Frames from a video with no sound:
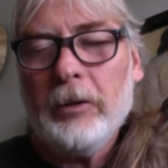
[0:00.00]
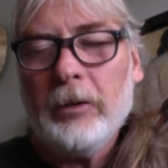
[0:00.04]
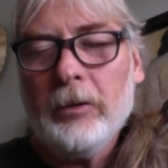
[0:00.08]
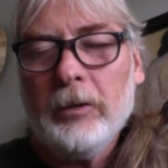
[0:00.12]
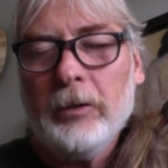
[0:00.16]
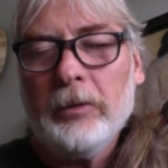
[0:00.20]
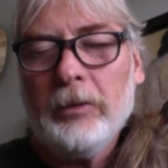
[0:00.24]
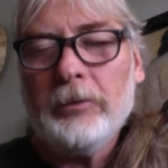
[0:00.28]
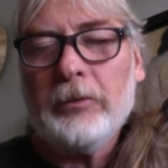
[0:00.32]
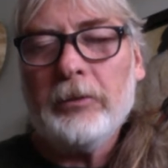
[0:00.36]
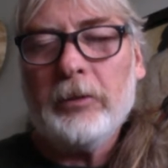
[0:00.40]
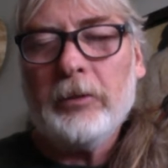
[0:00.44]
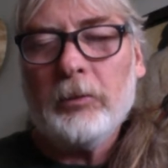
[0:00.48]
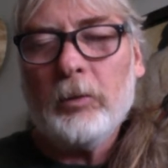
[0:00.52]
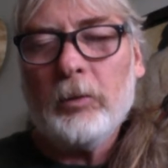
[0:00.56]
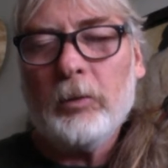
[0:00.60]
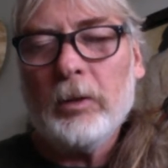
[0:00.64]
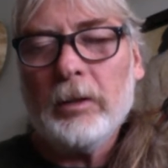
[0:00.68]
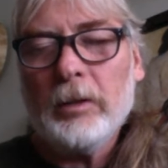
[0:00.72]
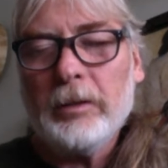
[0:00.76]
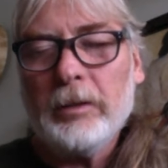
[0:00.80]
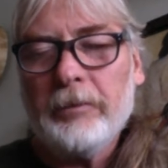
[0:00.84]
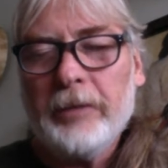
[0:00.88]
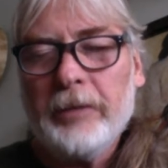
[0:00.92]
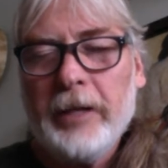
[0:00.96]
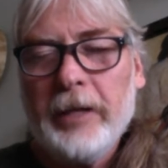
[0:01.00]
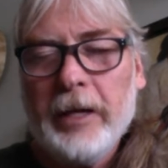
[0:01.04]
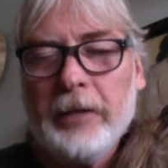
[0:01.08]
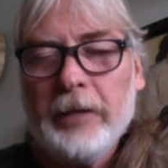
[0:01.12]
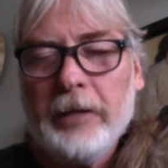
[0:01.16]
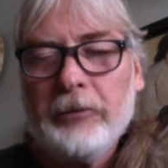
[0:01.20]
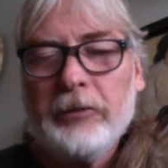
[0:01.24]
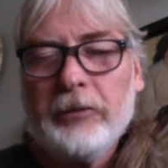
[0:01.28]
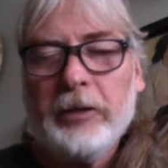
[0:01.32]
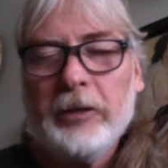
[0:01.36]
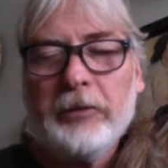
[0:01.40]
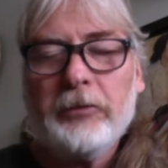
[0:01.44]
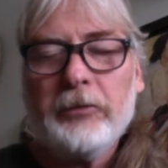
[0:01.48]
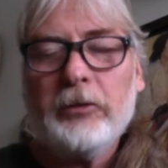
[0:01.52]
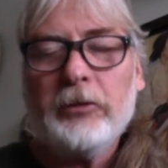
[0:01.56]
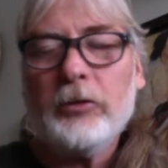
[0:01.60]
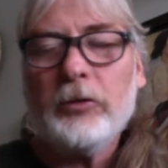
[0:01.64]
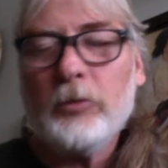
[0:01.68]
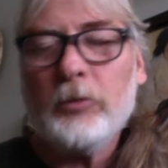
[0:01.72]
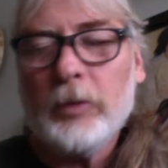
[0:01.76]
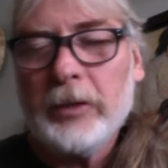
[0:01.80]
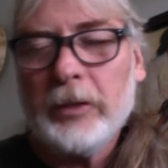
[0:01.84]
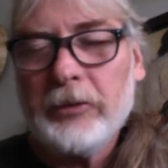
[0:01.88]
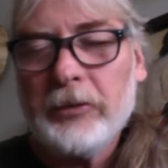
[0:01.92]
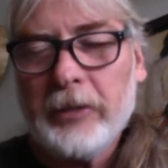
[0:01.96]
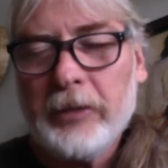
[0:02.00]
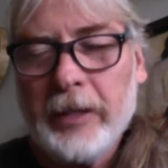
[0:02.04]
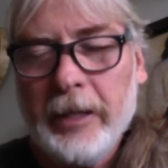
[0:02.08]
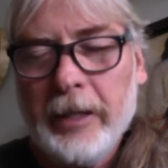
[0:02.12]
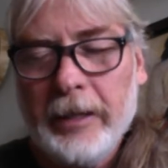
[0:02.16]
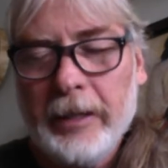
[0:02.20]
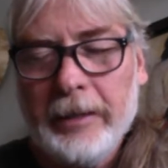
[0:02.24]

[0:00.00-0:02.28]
on to the world of the ancestors once again.